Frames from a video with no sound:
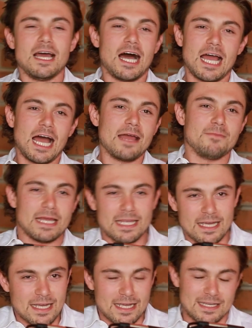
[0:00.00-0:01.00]
I make
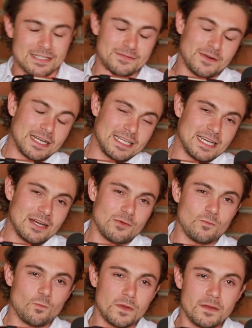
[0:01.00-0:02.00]
it's funny
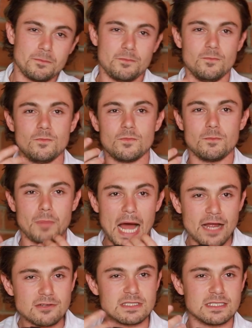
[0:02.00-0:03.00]
when the
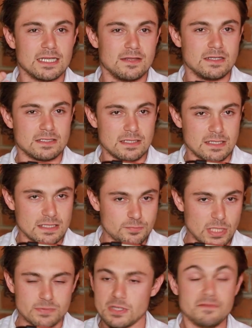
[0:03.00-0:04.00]
buyers in this at this
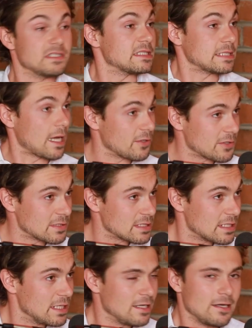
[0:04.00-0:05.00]
price point, even
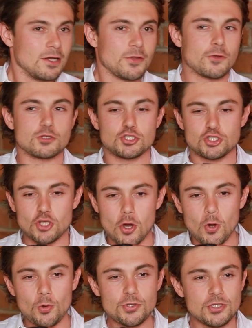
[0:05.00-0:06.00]
sellers, they're
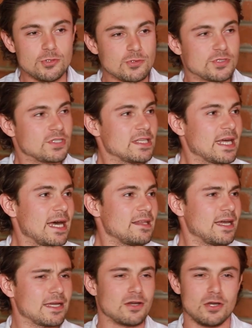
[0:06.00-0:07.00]
so used to that
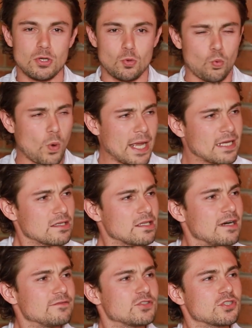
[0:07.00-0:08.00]
like white
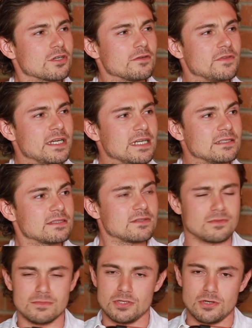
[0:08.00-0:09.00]
glove service,
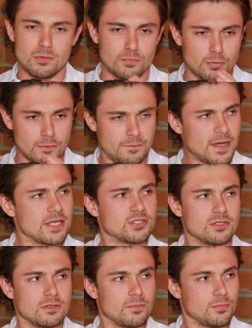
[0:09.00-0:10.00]

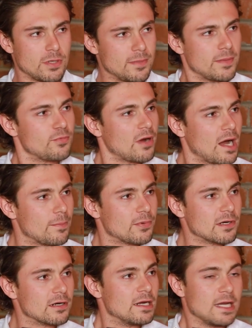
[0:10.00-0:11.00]
professional, prim and
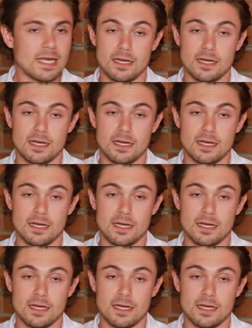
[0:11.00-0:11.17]
proper.